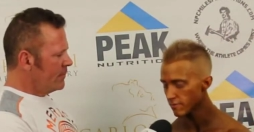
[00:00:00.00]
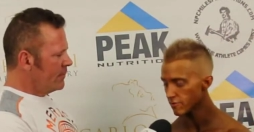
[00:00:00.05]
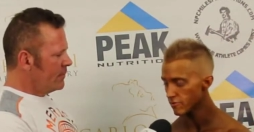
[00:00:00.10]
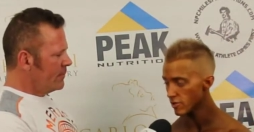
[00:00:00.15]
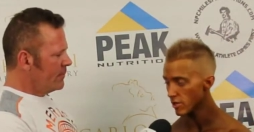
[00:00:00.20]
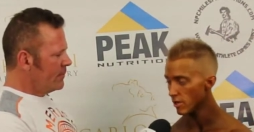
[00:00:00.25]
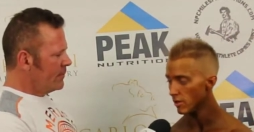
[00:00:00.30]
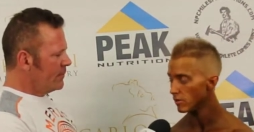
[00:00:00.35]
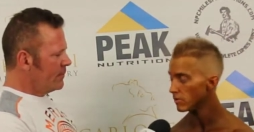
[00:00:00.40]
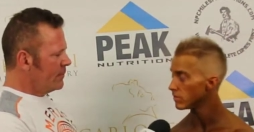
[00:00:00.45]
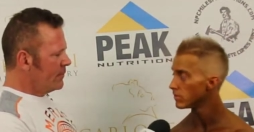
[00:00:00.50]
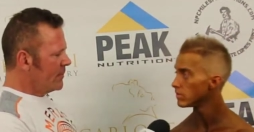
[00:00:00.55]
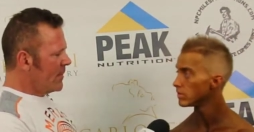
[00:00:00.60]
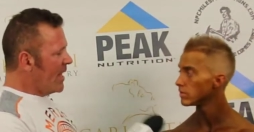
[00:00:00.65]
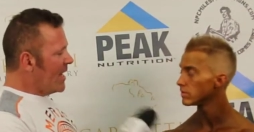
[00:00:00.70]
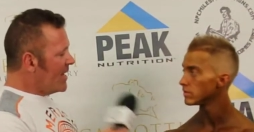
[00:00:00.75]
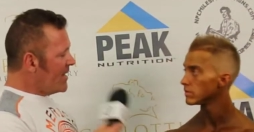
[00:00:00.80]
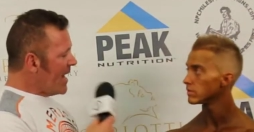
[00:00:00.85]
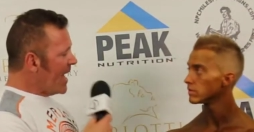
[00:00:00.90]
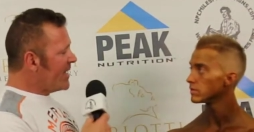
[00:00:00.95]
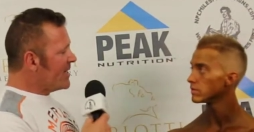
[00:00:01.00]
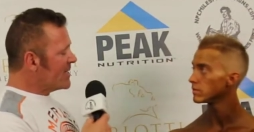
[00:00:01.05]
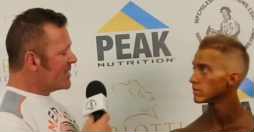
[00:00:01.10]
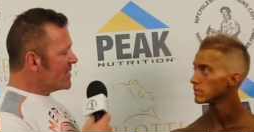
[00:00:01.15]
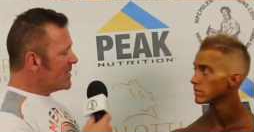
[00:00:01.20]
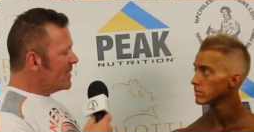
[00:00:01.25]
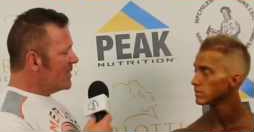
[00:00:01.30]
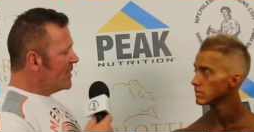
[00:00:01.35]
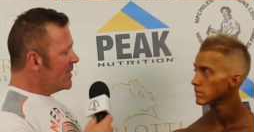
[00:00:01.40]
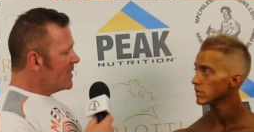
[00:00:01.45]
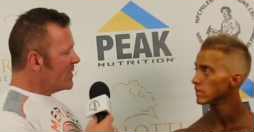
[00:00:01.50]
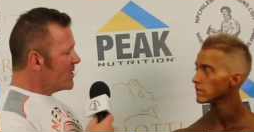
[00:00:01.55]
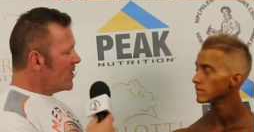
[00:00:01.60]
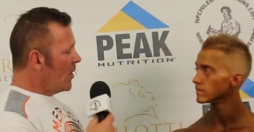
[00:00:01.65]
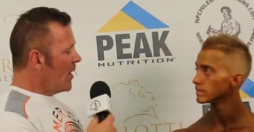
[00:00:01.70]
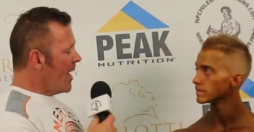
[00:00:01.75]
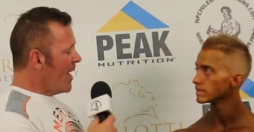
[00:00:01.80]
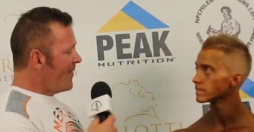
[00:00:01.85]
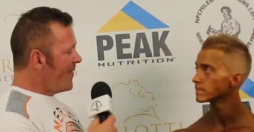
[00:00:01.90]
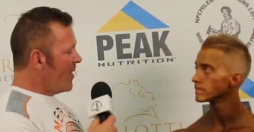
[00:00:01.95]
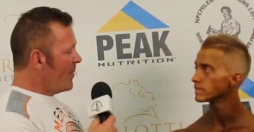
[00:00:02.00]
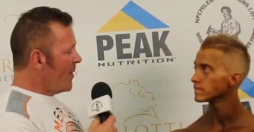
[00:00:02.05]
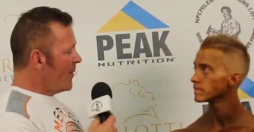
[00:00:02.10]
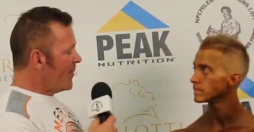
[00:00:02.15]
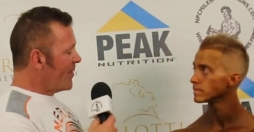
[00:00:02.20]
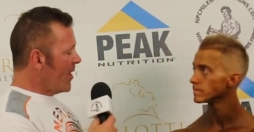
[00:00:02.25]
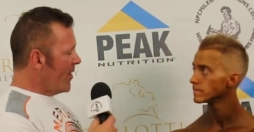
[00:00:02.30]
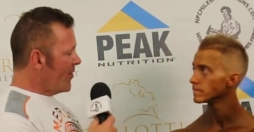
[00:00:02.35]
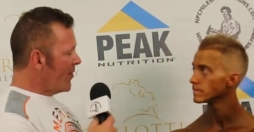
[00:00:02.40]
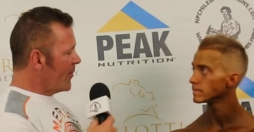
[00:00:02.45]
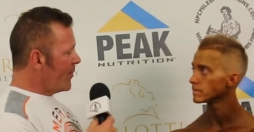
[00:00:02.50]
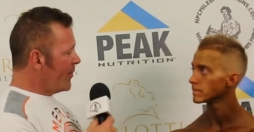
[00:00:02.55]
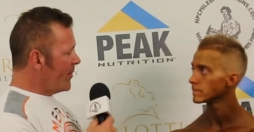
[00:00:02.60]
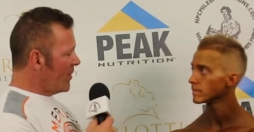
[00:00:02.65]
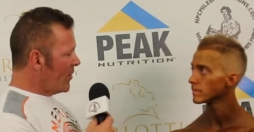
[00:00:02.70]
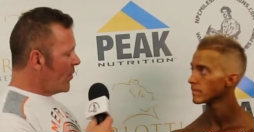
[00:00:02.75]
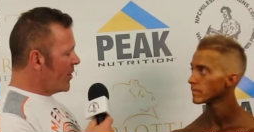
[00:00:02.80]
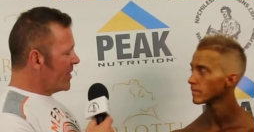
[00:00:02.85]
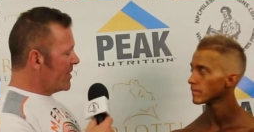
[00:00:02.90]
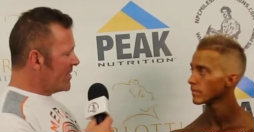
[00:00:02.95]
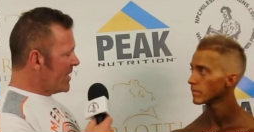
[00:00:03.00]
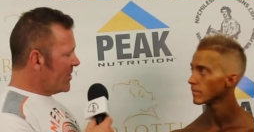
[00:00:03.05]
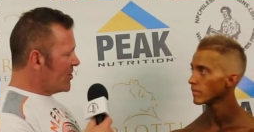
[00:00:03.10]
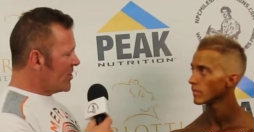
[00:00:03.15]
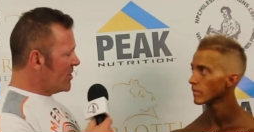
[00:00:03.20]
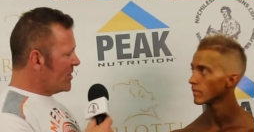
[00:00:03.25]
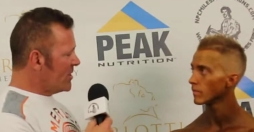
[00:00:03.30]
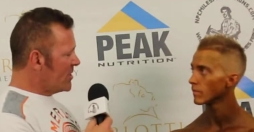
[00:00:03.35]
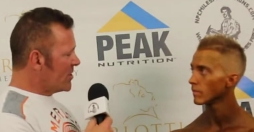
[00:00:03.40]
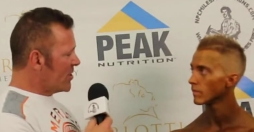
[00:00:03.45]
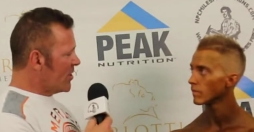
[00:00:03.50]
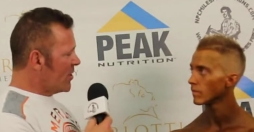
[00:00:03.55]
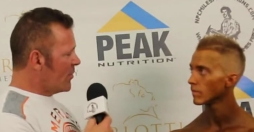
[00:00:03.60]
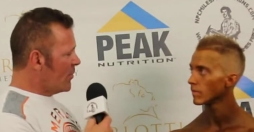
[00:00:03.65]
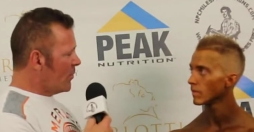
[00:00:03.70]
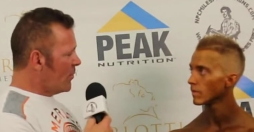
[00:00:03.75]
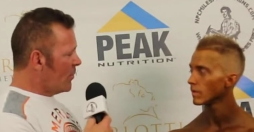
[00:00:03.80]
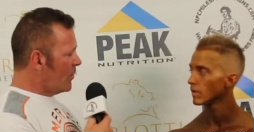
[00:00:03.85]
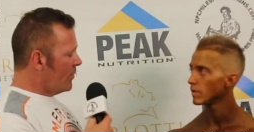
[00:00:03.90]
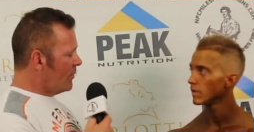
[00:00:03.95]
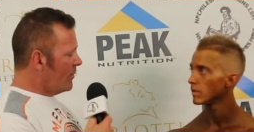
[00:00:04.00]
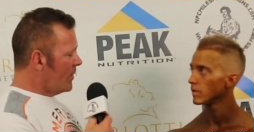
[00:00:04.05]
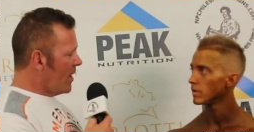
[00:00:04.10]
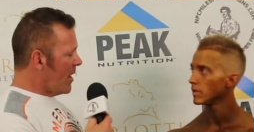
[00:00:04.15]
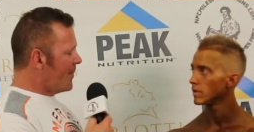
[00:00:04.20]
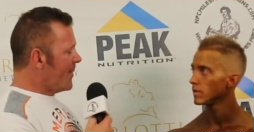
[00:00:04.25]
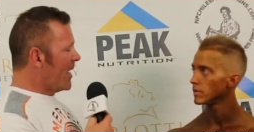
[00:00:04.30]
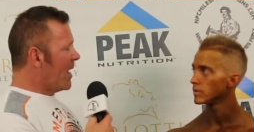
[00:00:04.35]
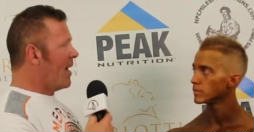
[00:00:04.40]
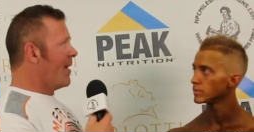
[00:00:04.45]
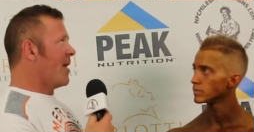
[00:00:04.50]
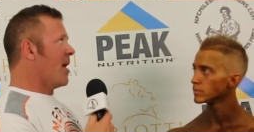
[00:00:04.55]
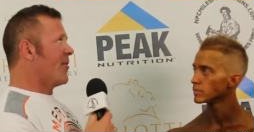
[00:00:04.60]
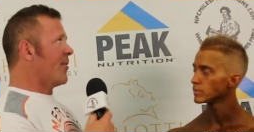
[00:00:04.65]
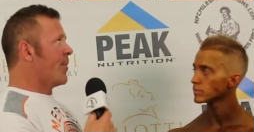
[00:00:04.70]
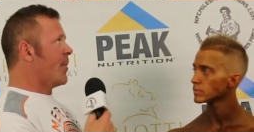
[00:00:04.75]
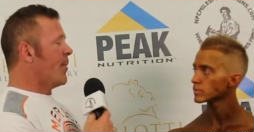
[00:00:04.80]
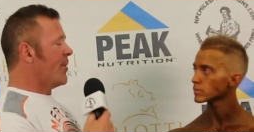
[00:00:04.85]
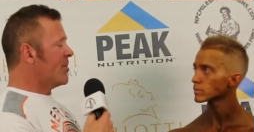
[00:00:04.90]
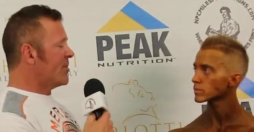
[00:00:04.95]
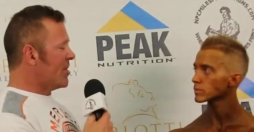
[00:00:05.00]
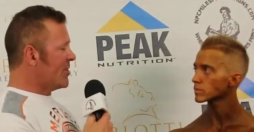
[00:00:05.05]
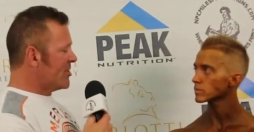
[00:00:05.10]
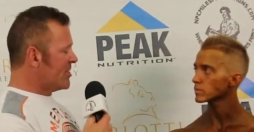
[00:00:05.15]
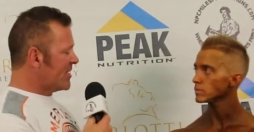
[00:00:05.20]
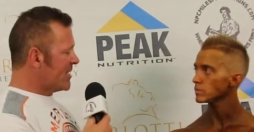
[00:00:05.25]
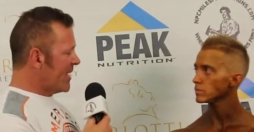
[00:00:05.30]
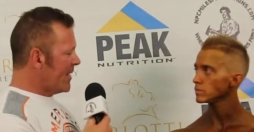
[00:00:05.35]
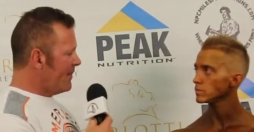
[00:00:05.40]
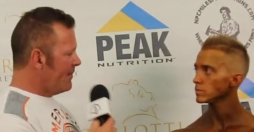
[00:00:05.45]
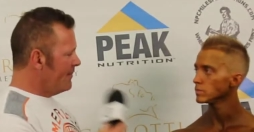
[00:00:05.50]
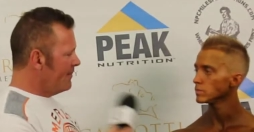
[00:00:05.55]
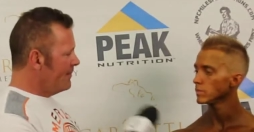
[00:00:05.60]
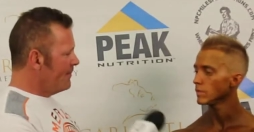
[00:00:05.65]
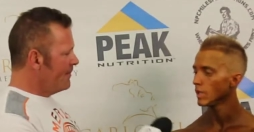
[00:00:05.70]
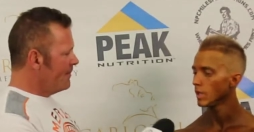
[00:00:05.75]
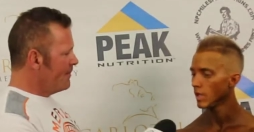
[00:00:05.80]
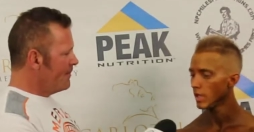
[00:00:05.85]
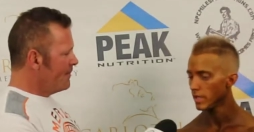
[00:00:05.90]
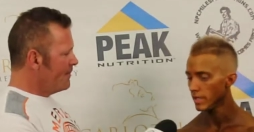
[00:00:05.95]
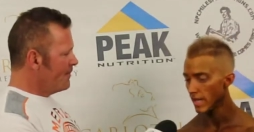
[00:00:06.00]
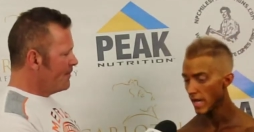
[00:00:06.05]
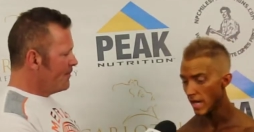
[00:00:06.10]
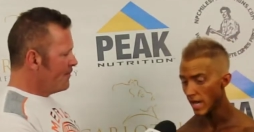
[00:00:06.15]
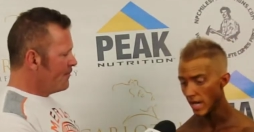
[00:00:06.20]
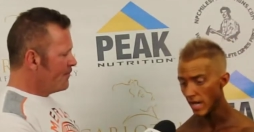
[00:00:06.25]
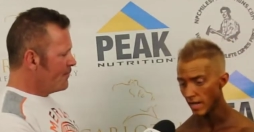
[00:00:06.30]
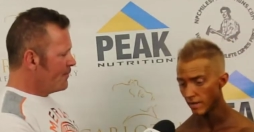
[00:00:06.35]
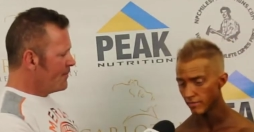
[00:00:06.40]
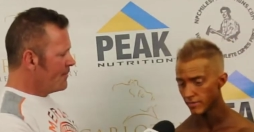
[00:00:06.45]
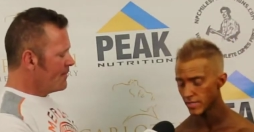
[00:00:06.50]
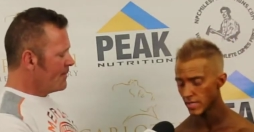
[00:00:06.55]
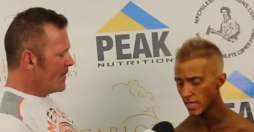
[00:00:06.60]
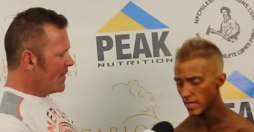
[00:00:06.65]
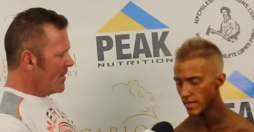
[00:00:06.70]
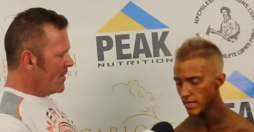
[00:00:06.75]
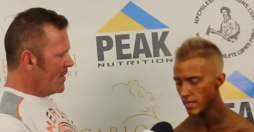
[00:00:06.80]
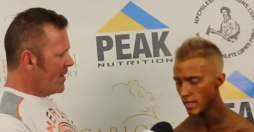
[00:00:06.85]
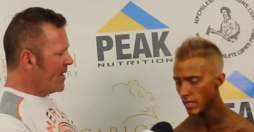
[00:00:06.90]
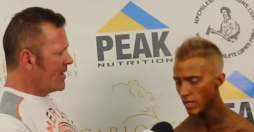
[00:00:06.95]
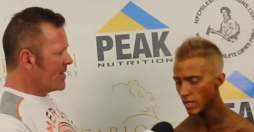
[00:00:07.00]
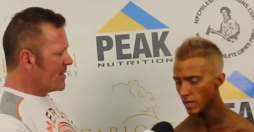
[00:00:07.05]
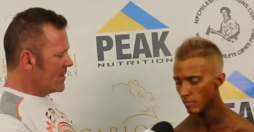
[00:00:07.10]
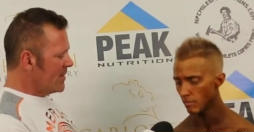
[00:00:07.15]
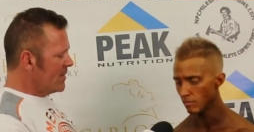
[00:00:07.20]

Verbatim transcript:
Speaker 1: show. Nice. So have they been with other organizations or, I mean, other promoters, I should say?
Speaker 2: Yeah, I've done uh,